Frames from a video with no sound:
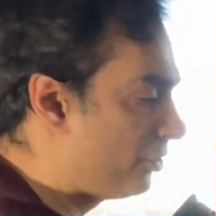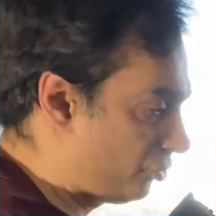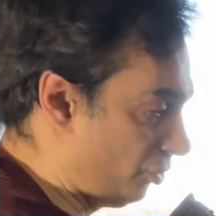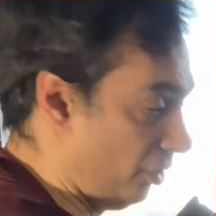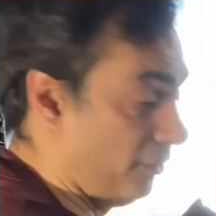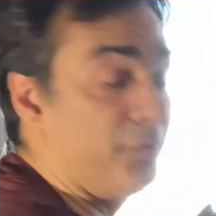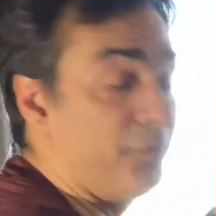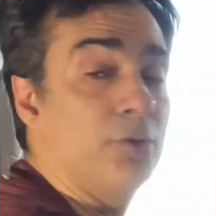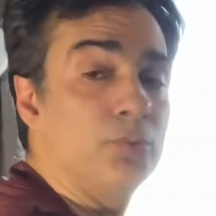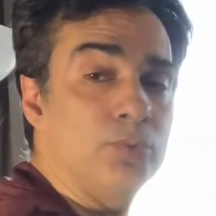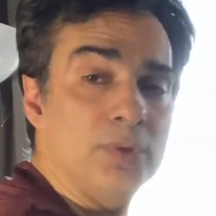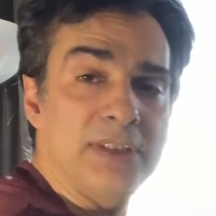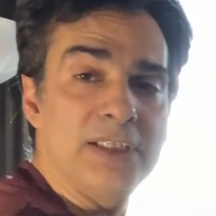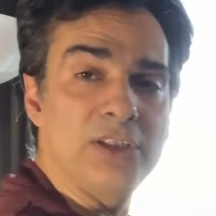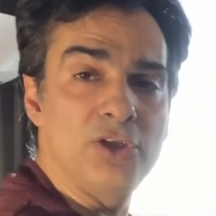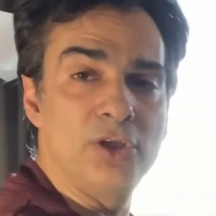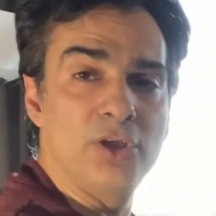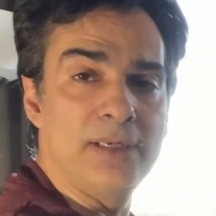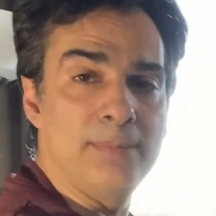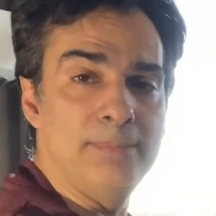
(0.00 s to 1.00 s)
So if you're really
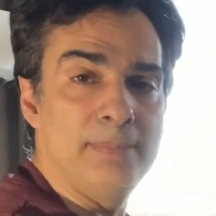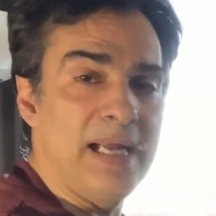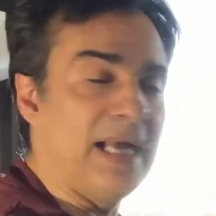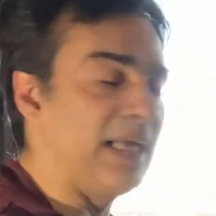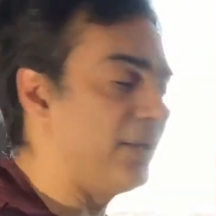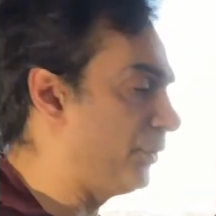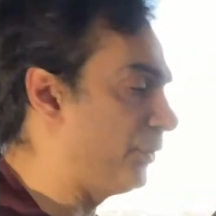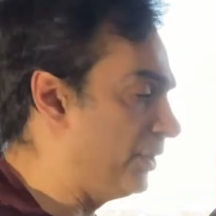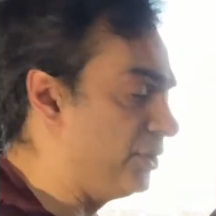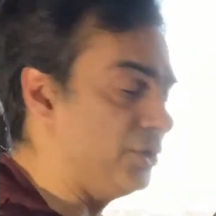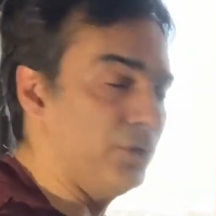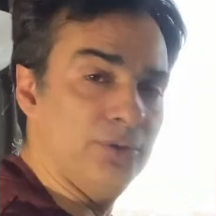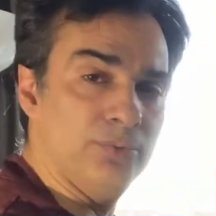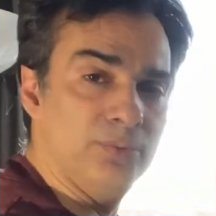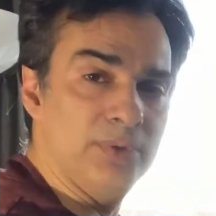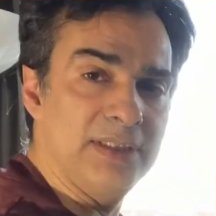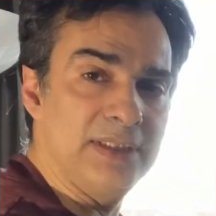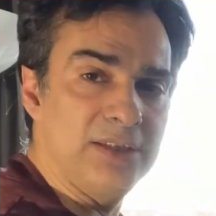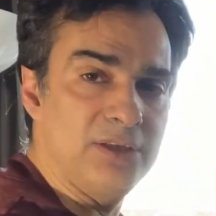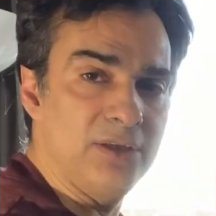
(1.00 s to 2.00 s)
good at math and you're
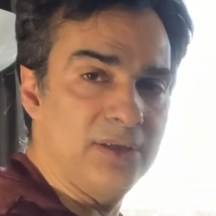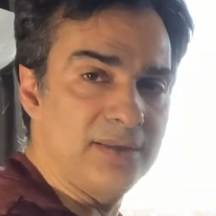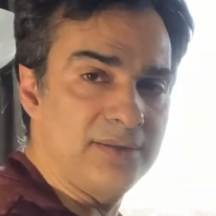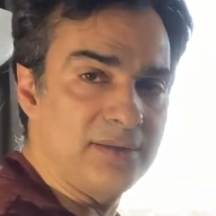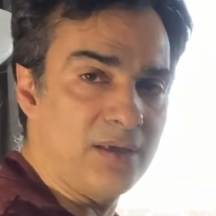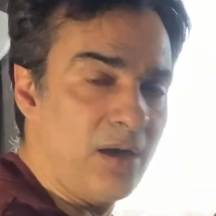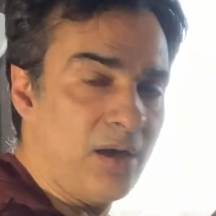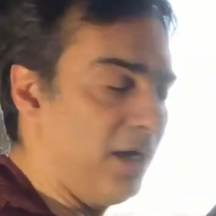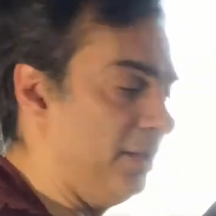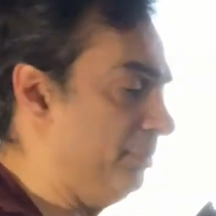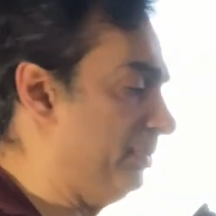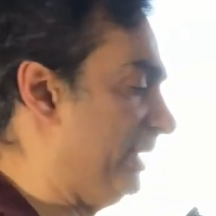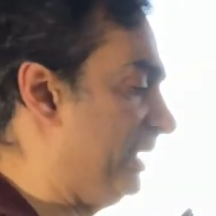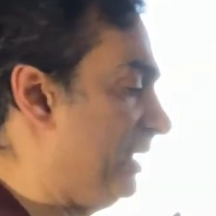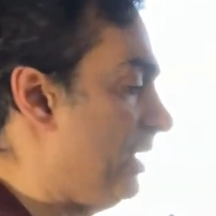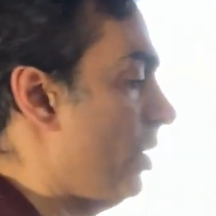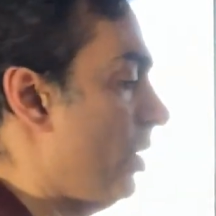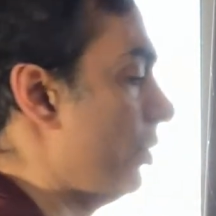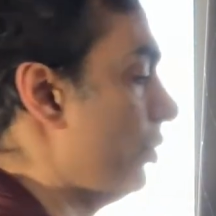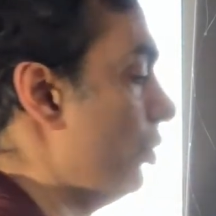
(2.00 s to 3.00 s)
really good at the
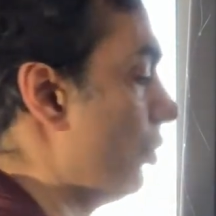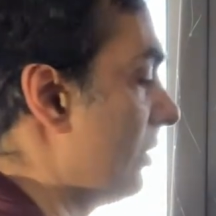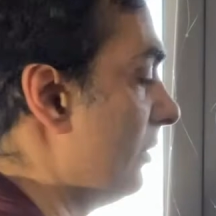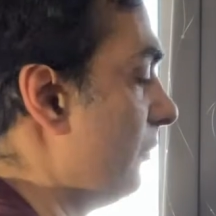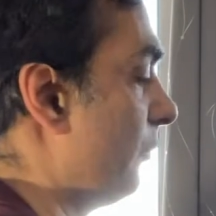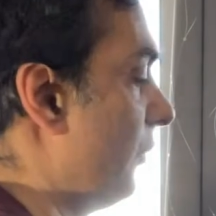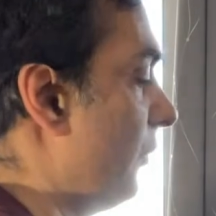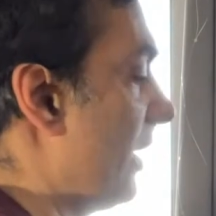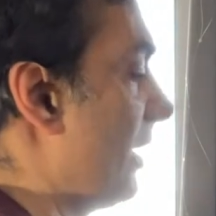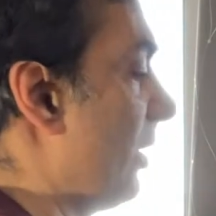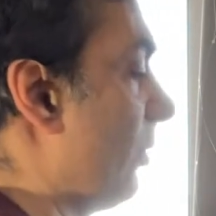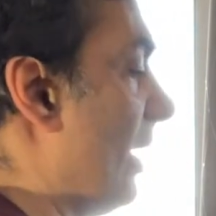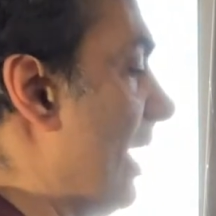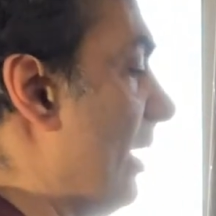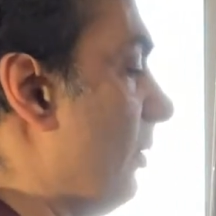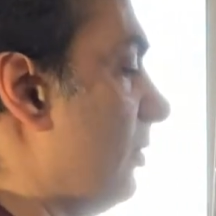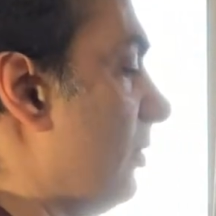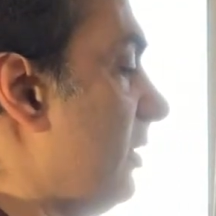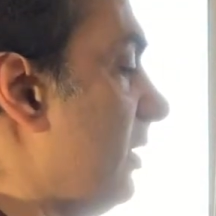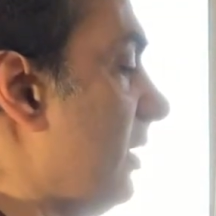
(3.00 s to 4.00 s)
hobby, you can figure
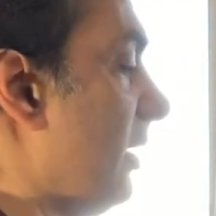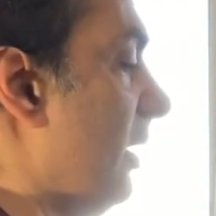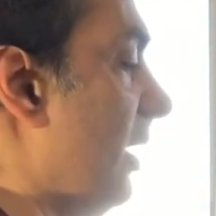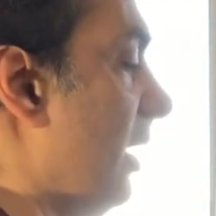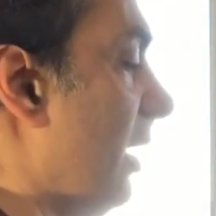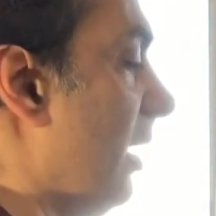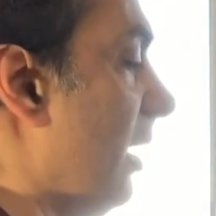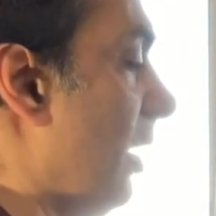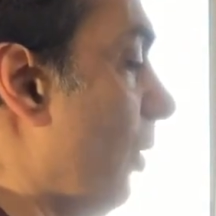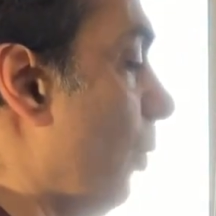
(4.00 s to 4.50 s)
out uh,